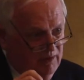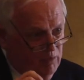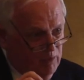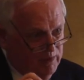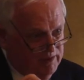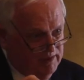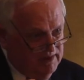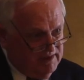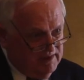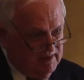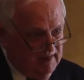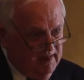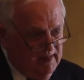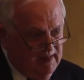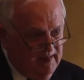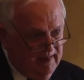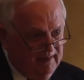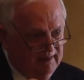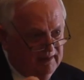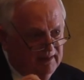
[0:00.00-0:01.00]
were
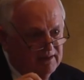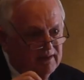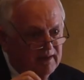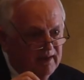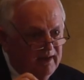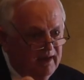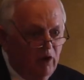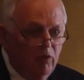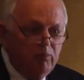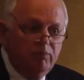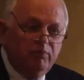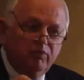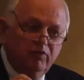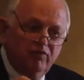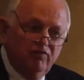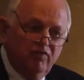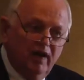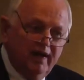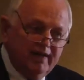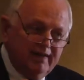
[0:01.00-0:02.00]
designed to help
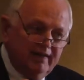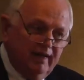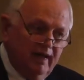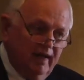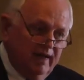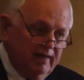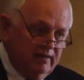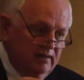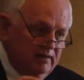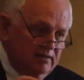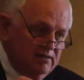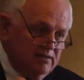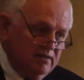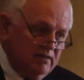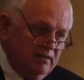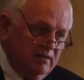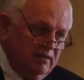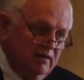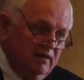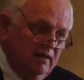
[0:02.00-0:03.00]
provide
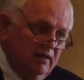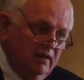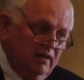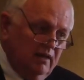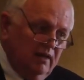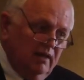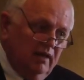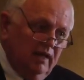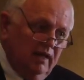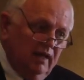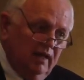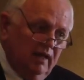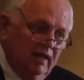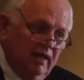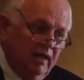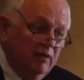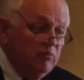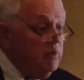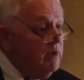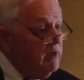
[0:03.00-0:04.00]
guidance
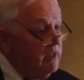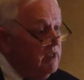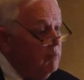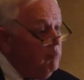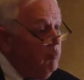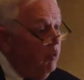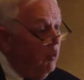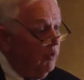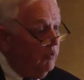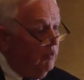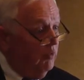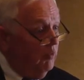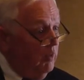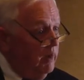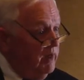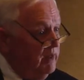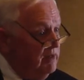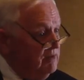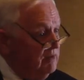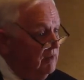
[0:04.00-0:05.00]
in many important
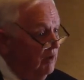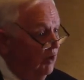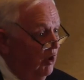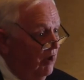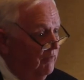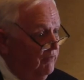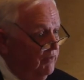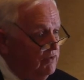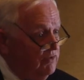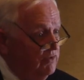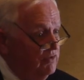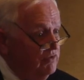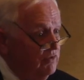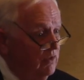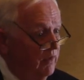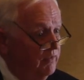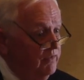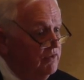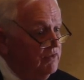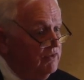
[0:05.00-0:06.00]
ways to
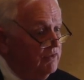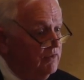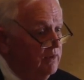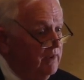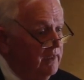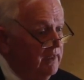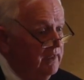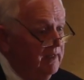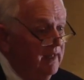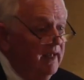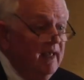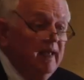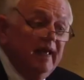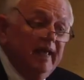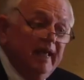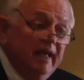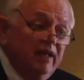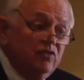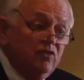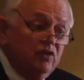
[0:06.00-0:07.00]
officers on the street
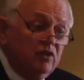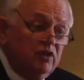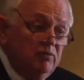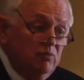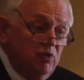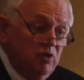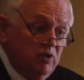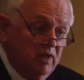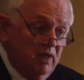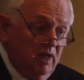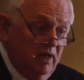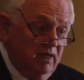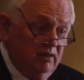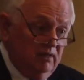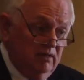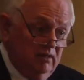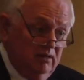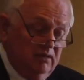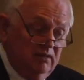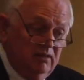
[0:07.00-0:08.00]
and to
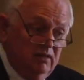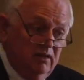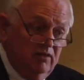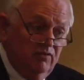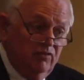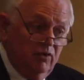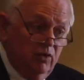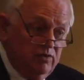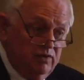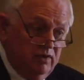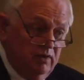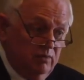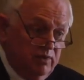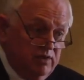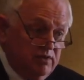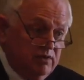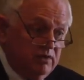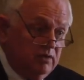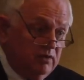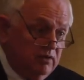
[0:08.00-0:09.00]
communicate to the folks that
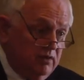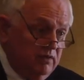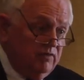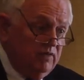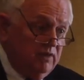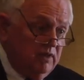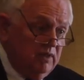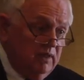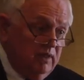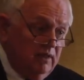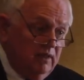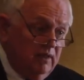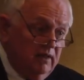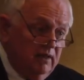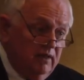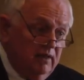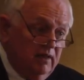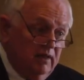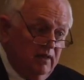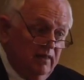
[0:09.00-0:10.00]
we served
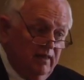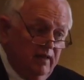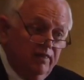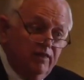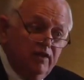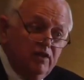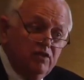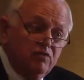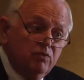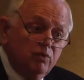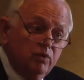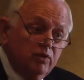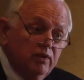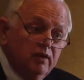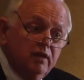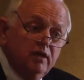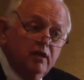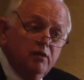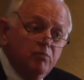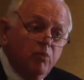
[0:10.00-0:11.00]
that these were
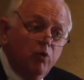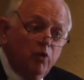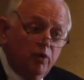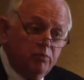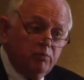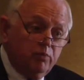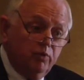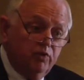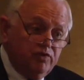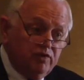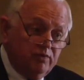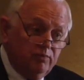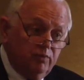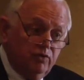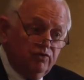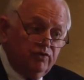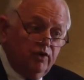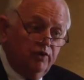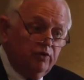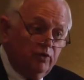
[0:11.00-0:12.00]
the important
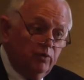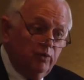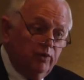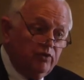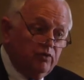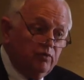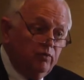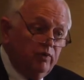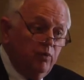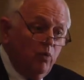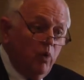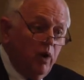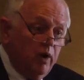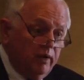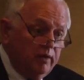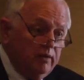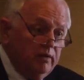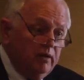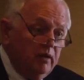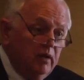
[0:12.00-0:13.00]
principles under which we
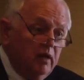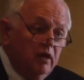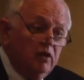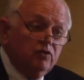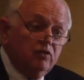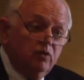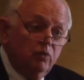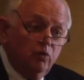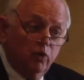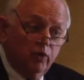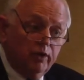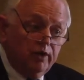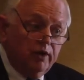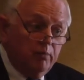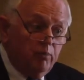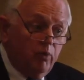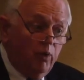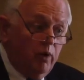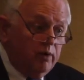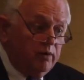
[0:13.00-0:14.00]
wanted to work
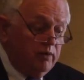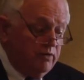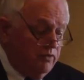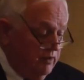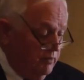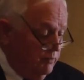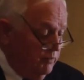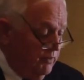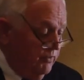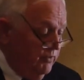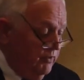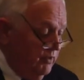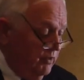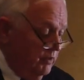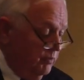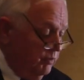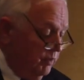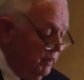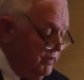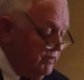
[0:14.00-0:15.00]
in a partnership with
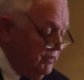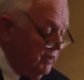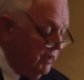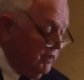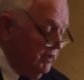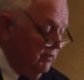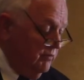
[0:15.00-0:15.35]
you to police our